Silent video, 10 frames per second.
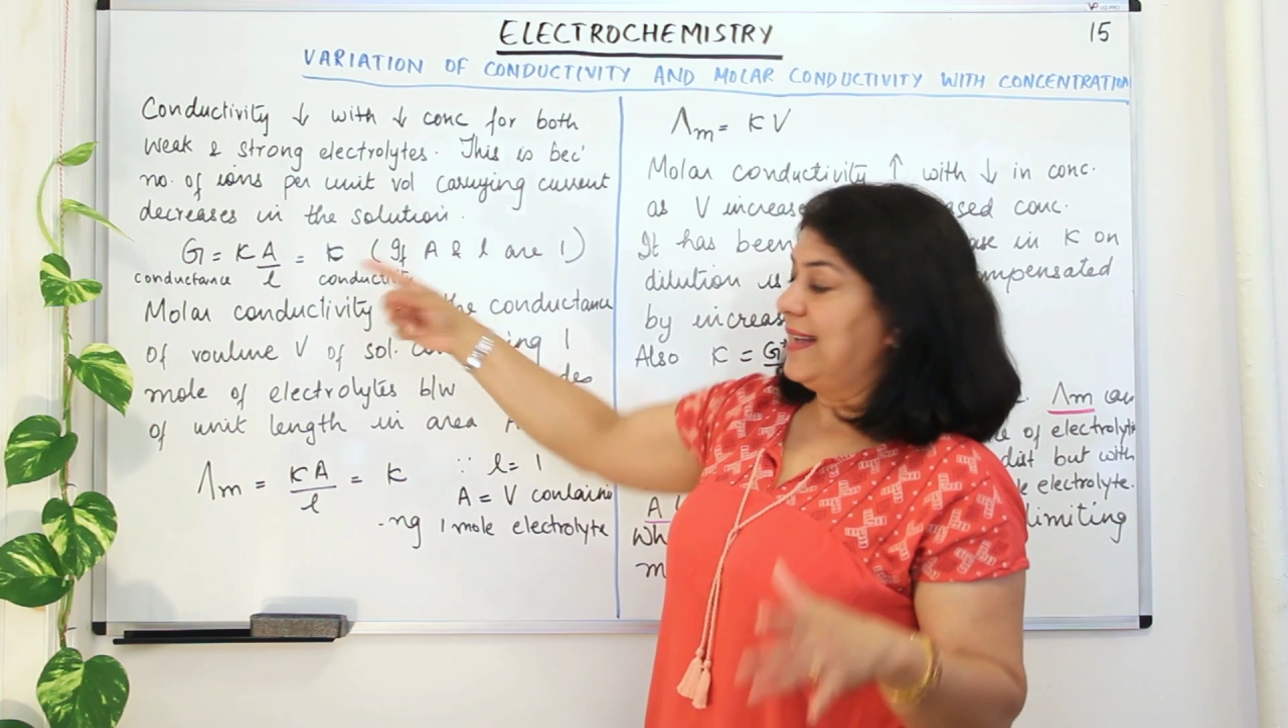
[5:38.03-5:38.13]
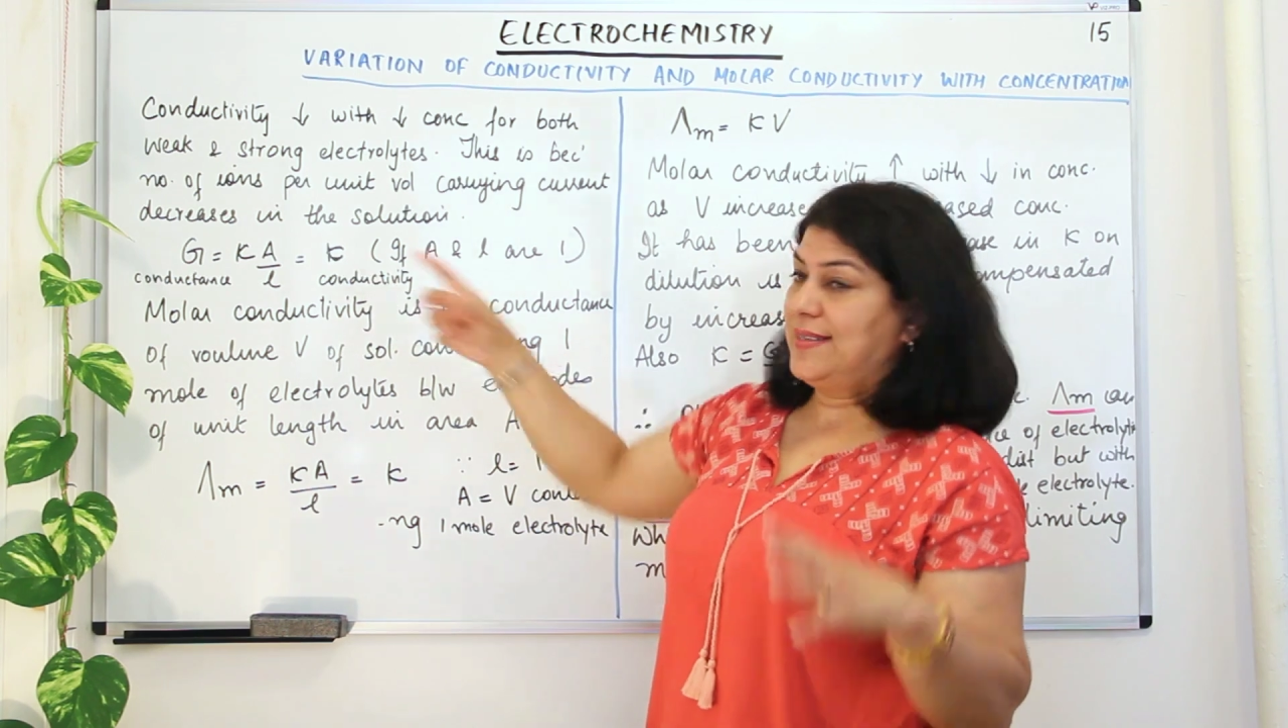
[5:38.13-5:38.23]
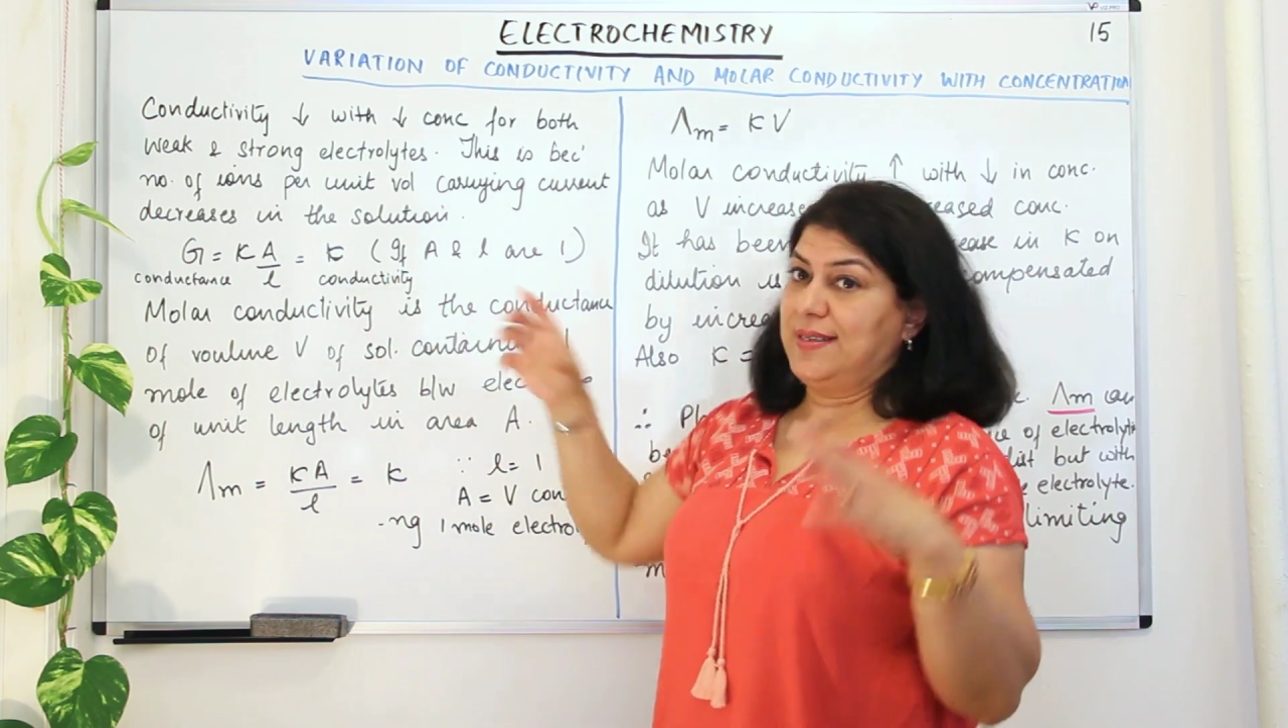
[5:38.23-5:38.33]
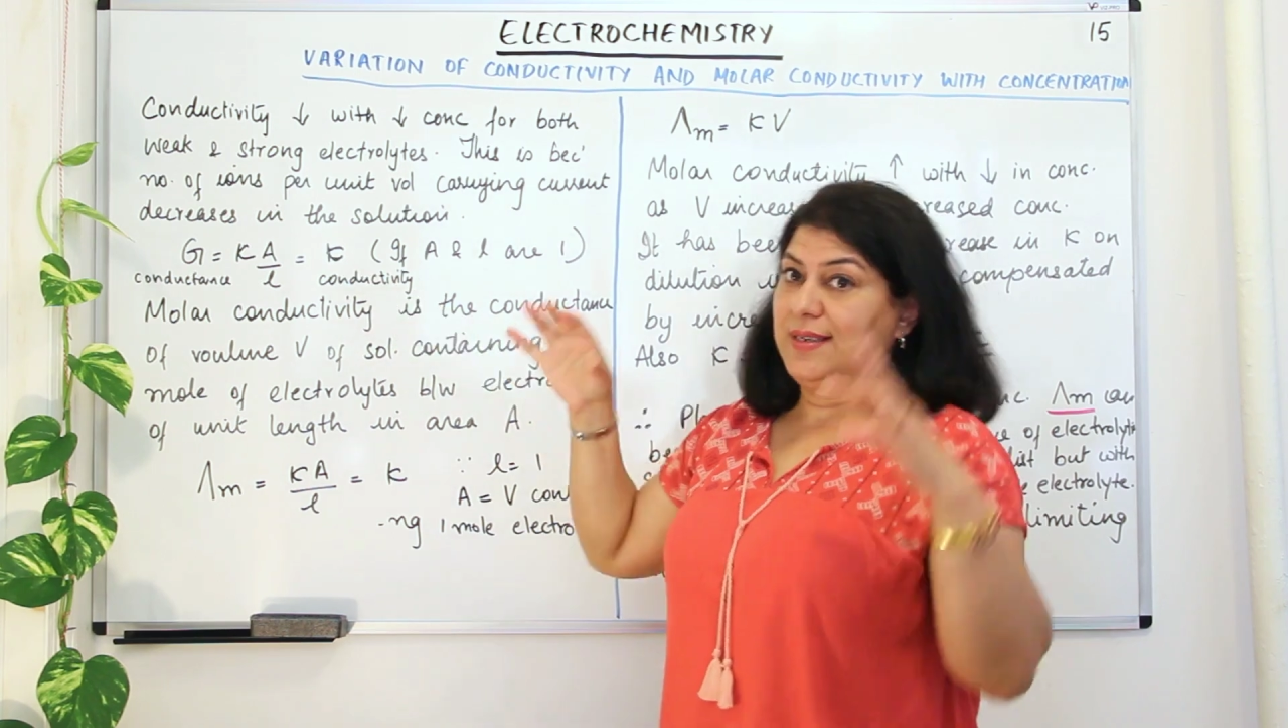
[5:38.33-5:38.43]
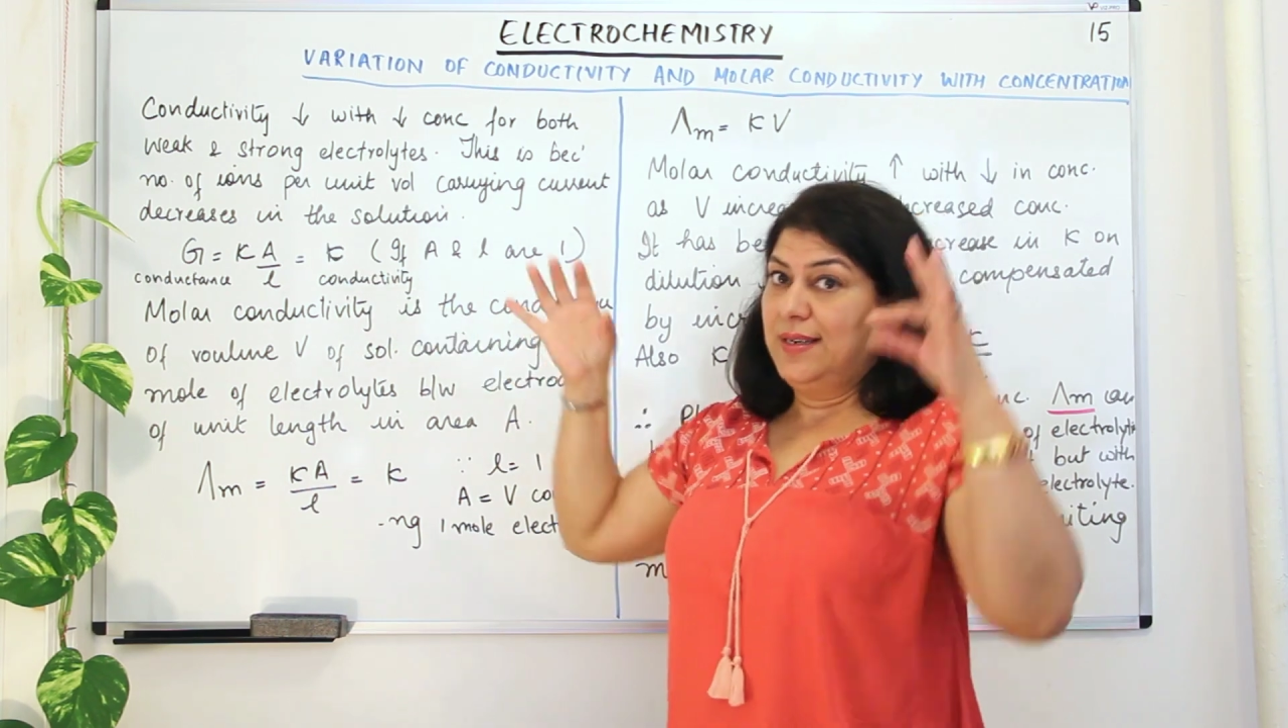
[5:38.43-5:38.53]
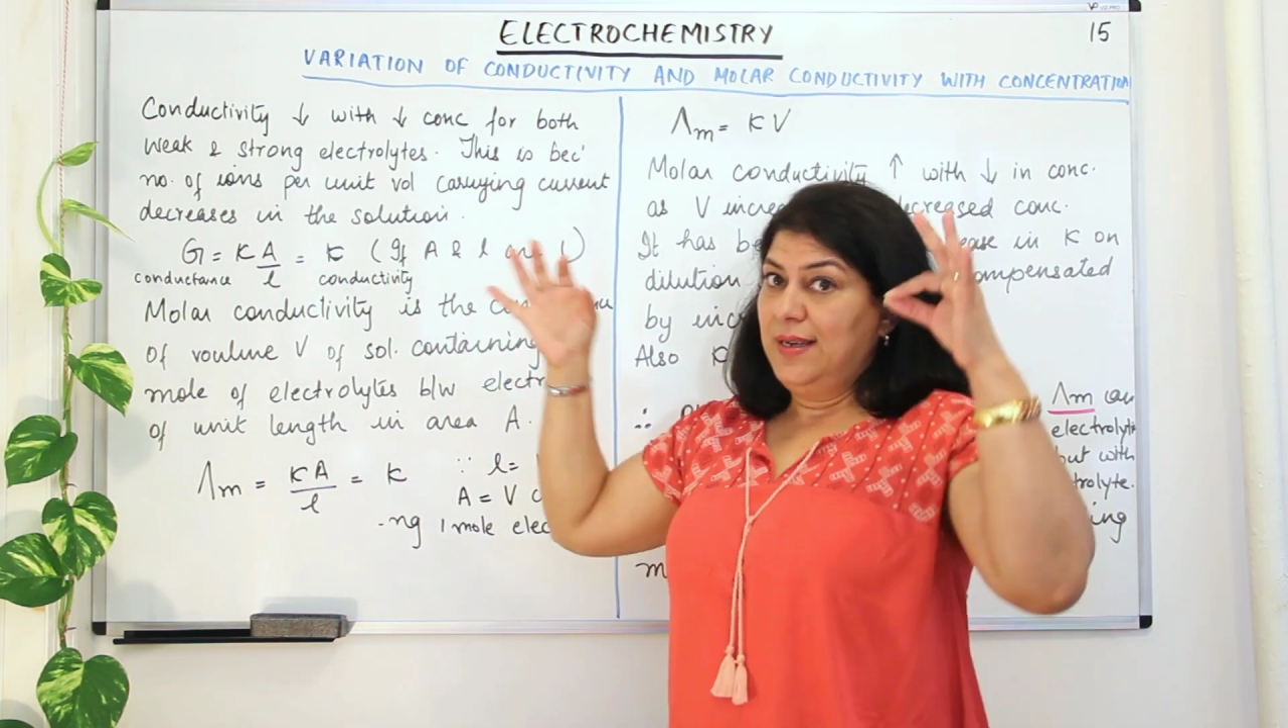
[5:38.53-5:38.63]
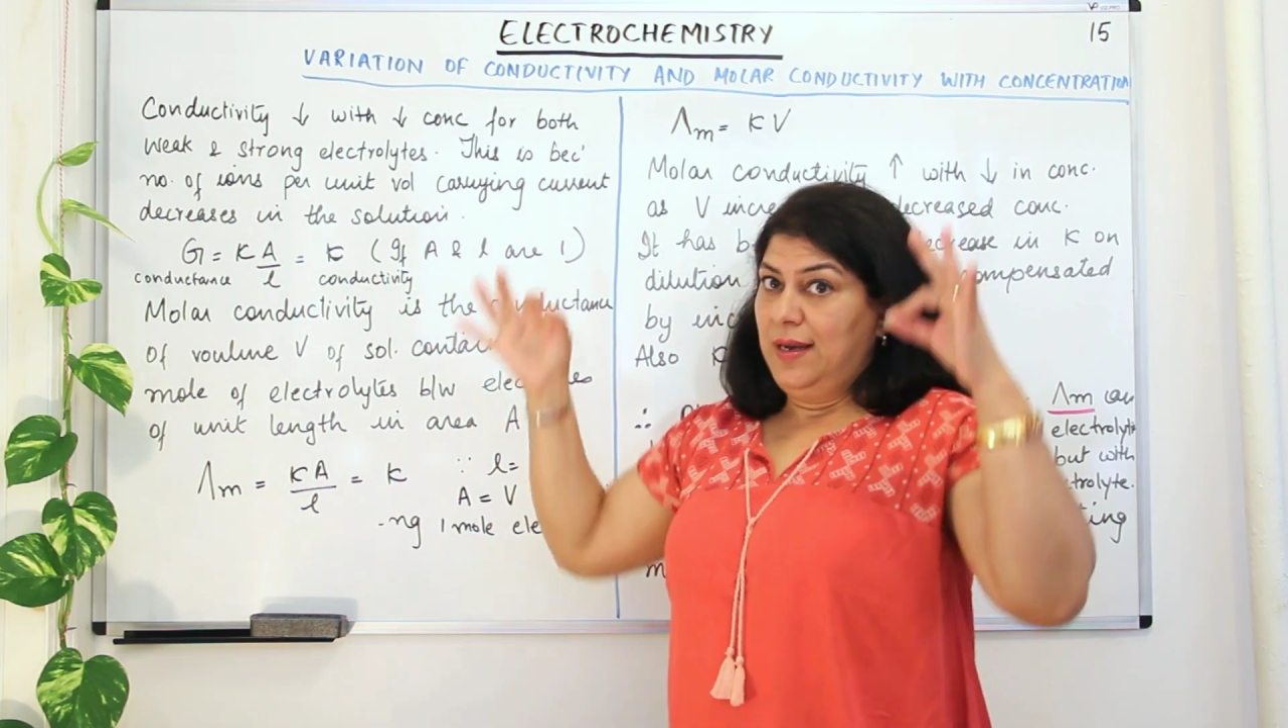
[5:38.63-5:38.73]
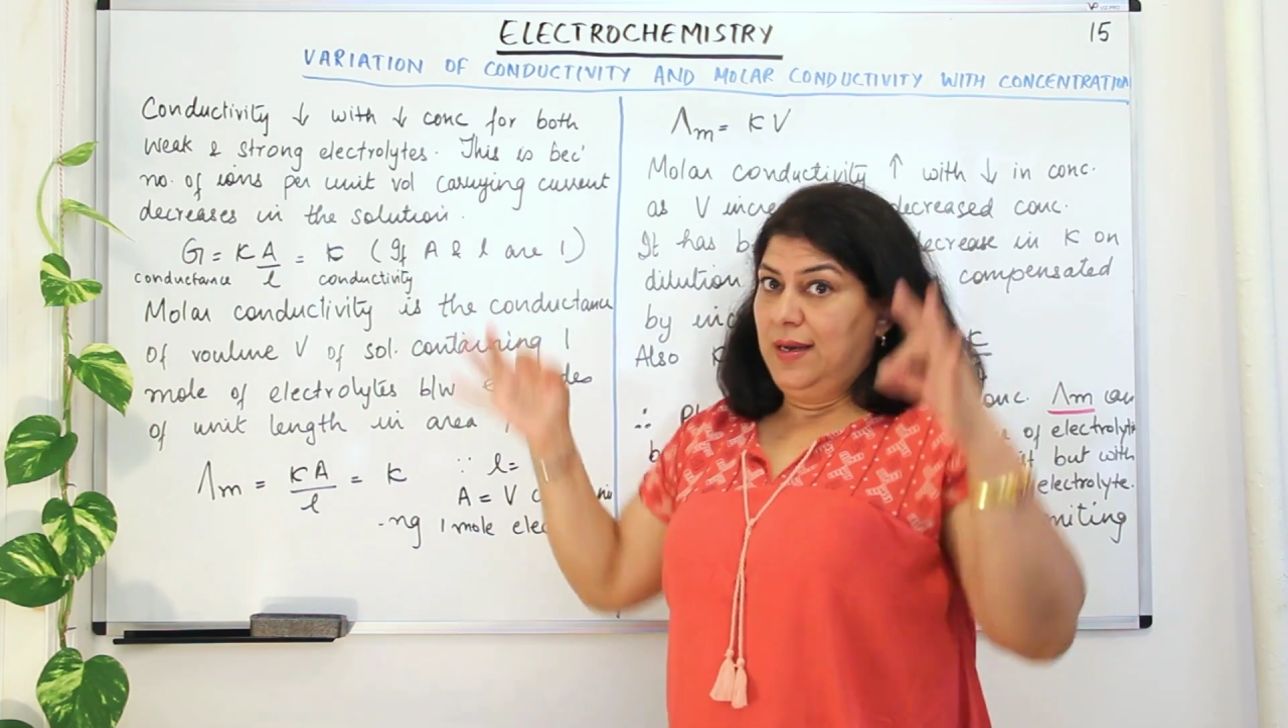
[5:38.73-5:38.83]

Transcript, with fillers: as the